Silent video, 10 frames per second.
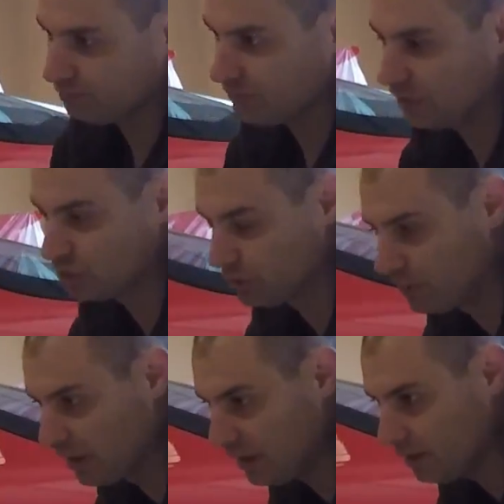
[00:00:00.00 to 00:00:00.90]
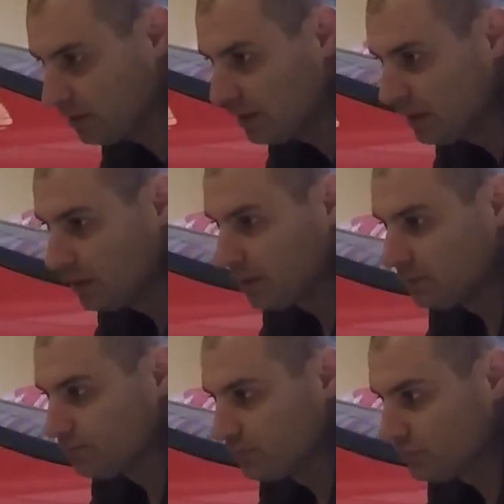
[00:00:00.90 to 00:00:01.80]
Here's your money.
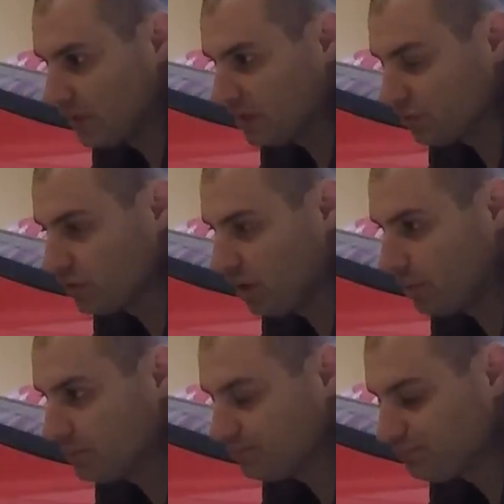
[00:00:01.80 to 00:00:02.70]
Thanks for coming.